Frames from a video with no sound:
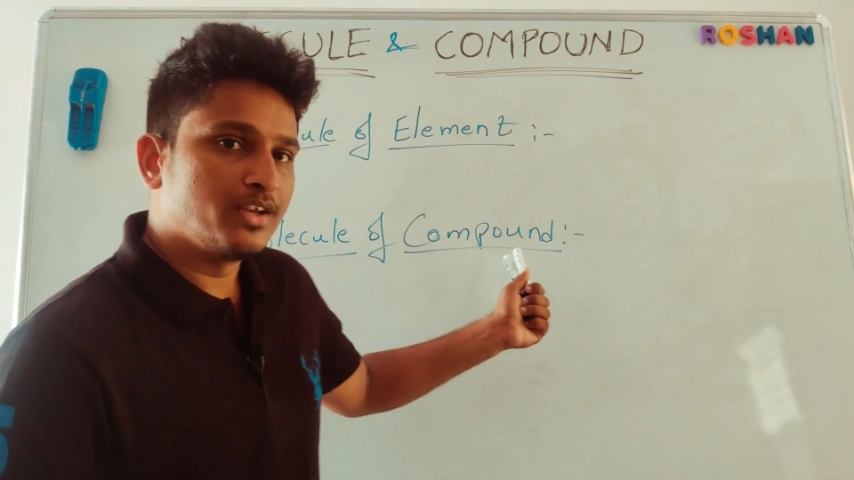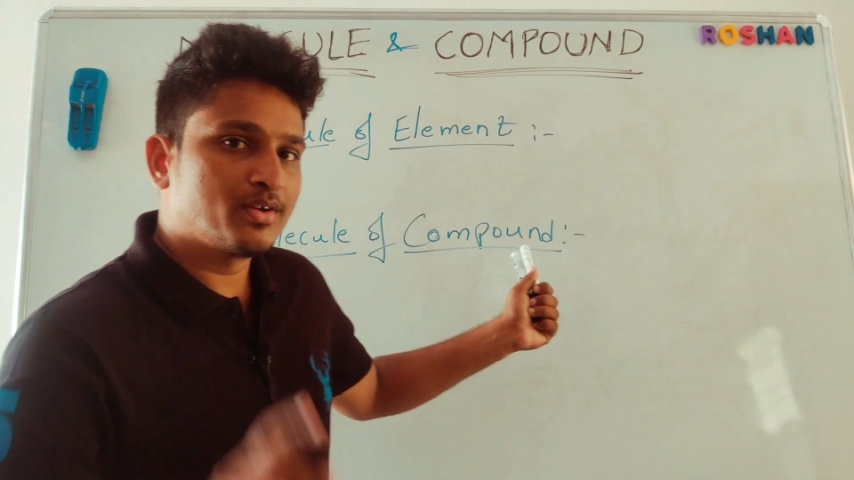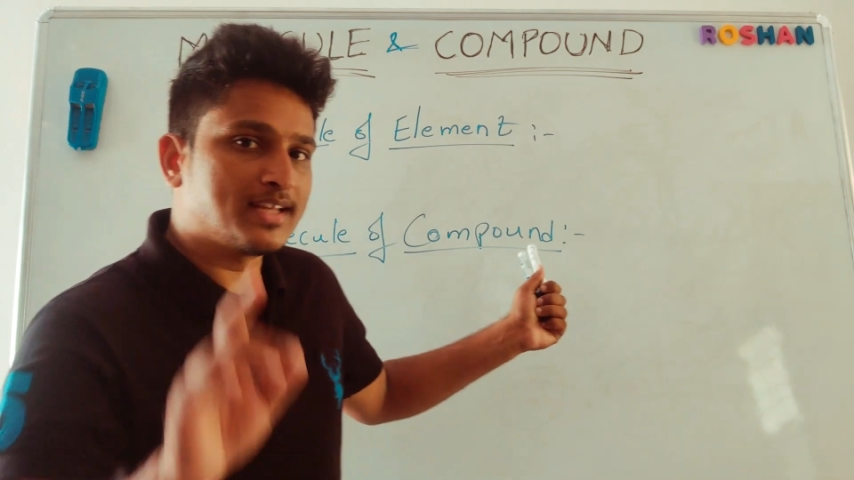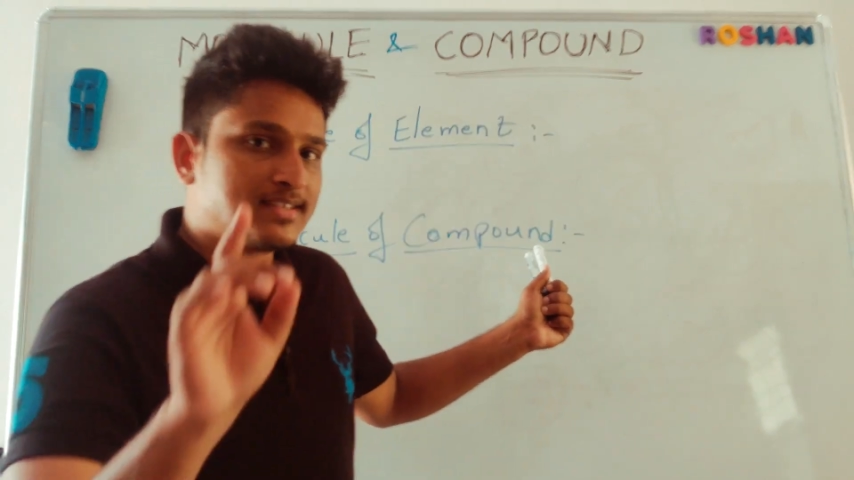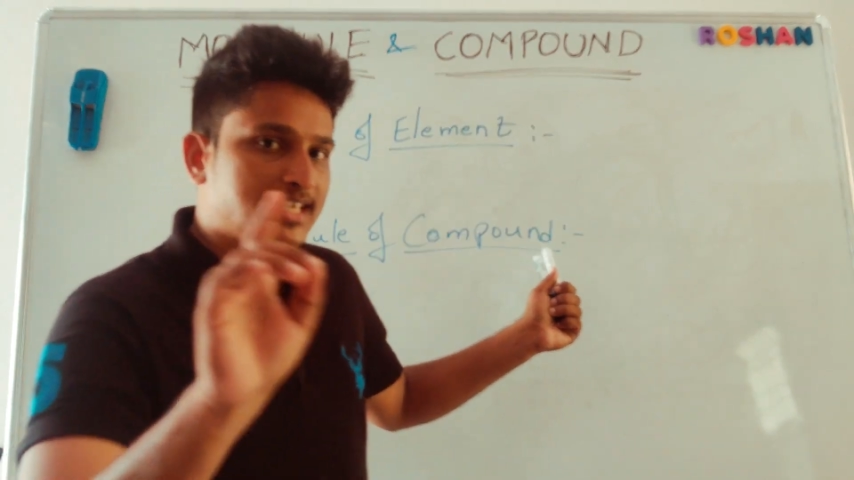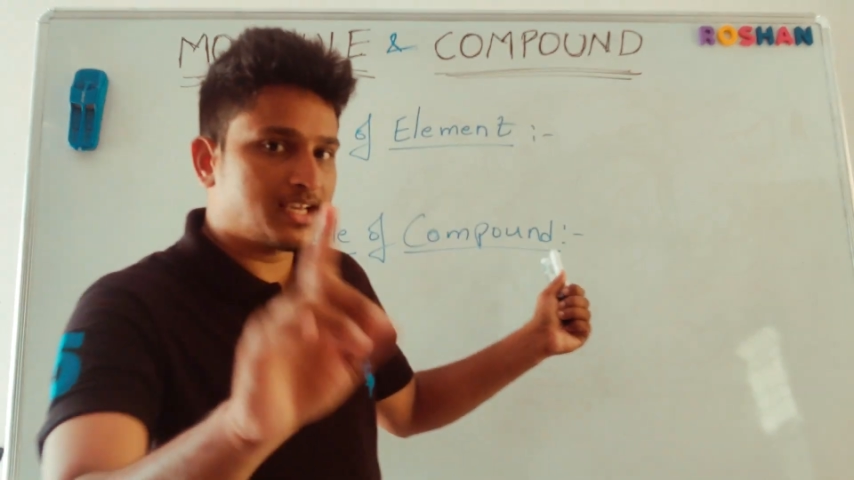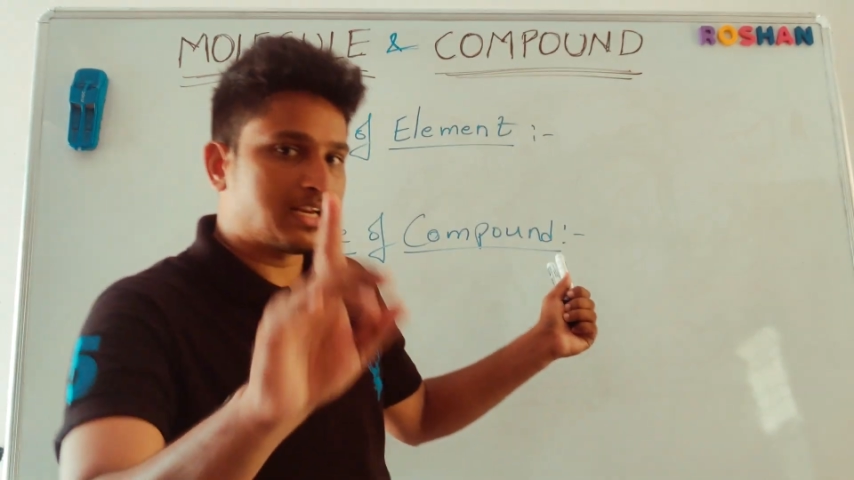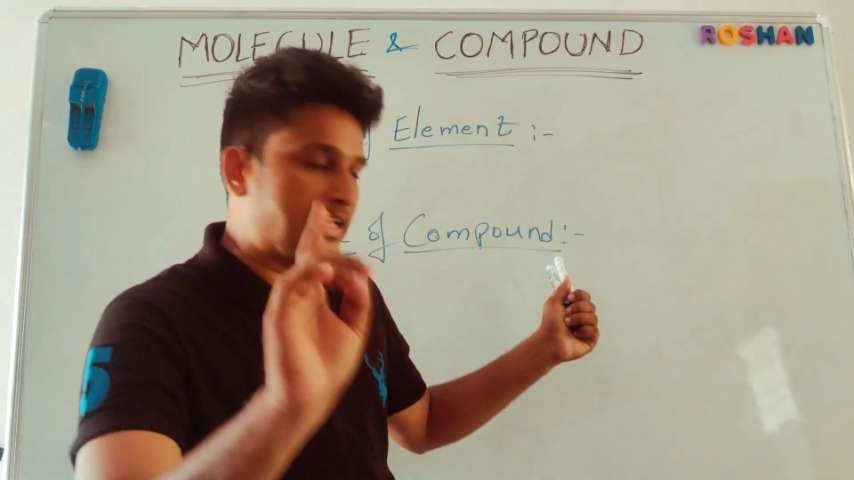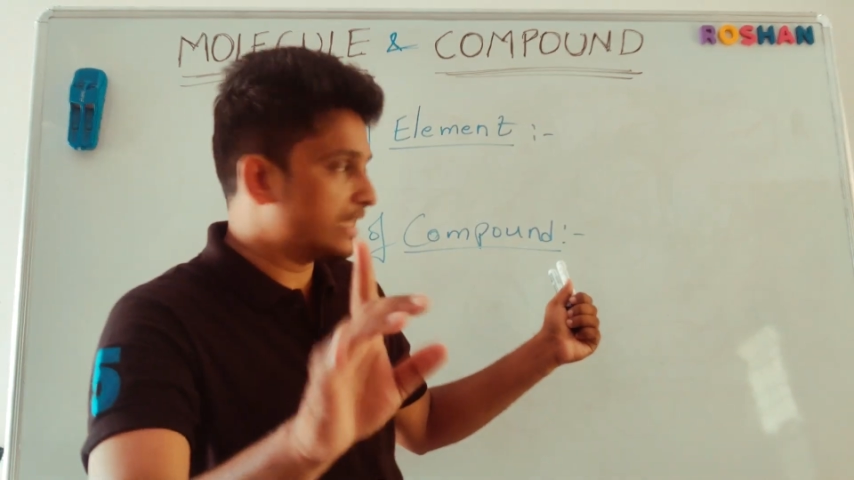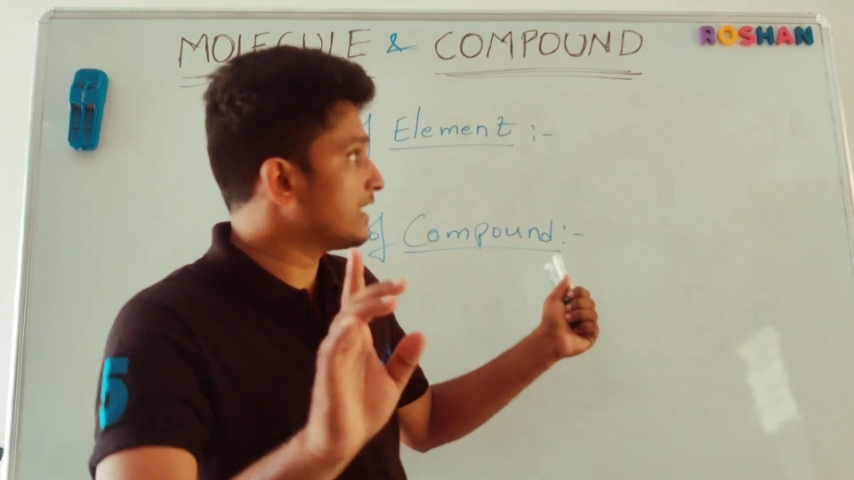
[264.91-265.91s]
you can see
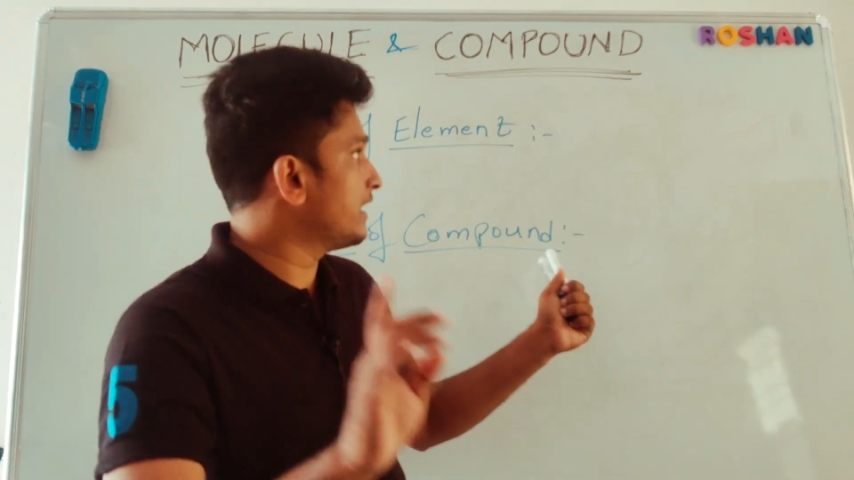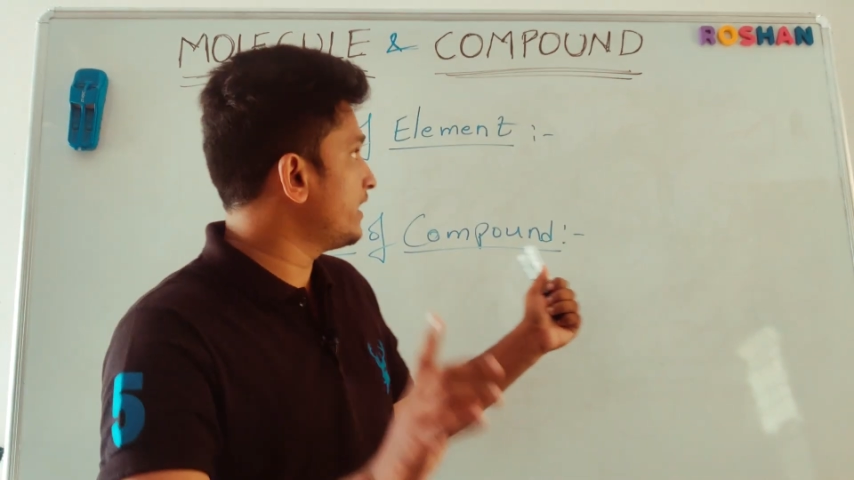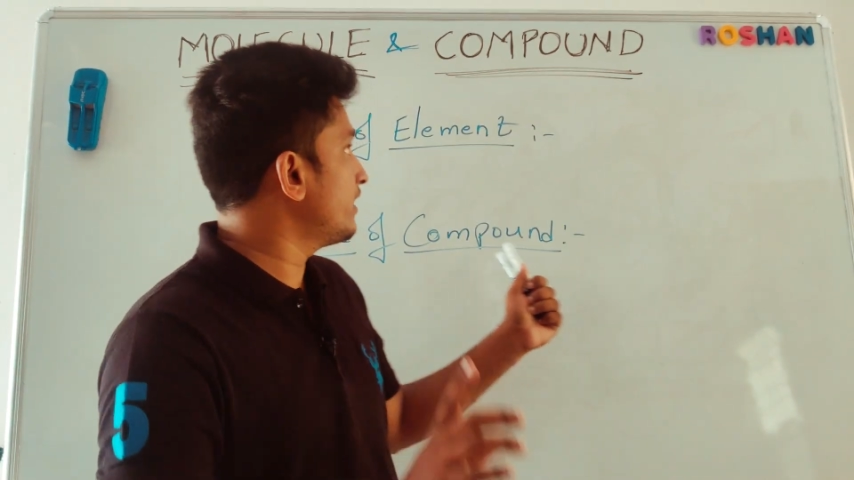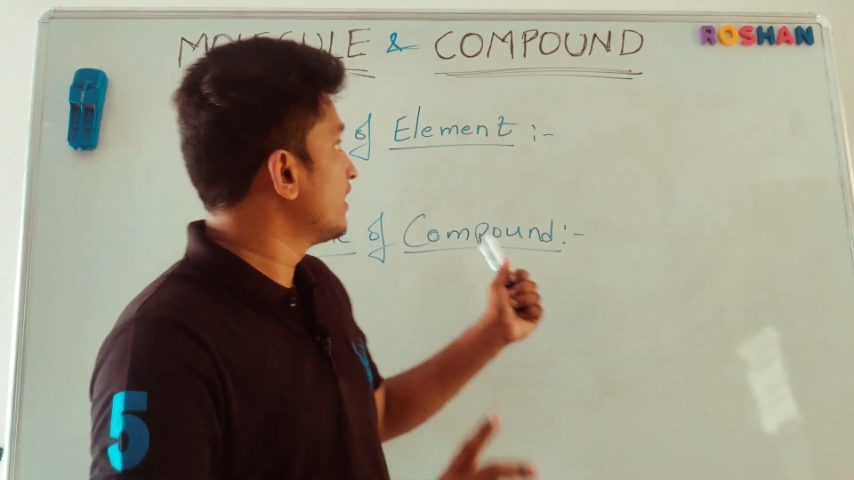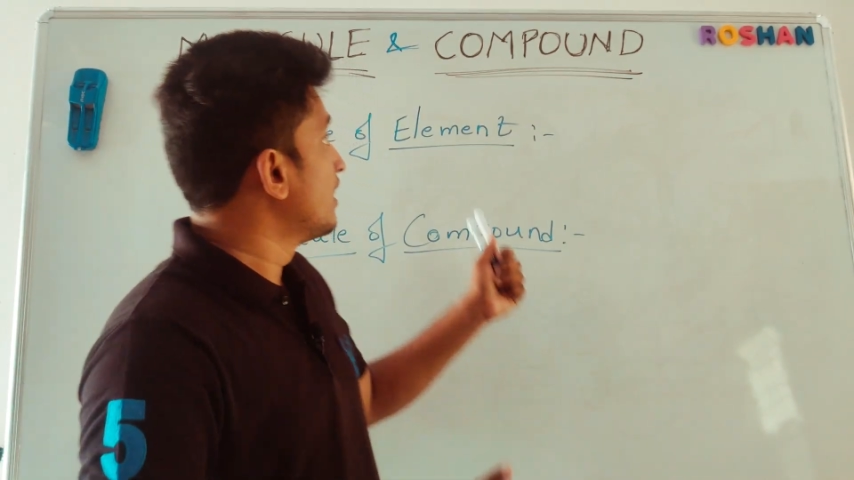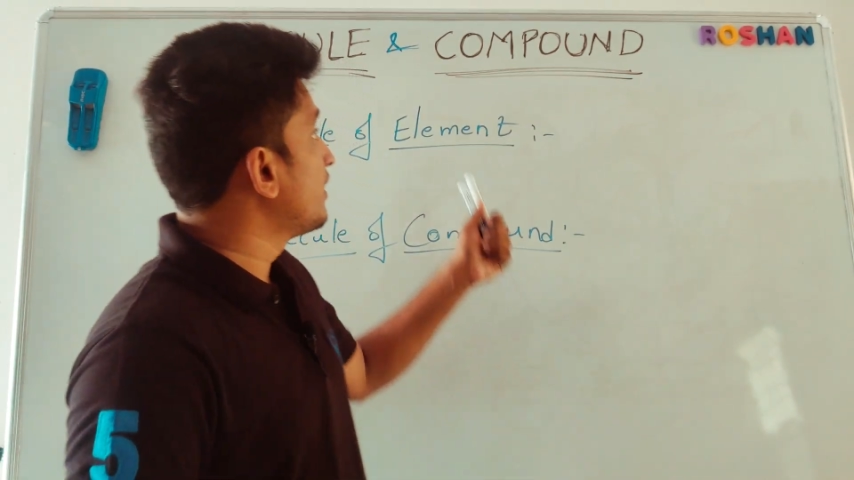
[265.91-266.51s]
clearly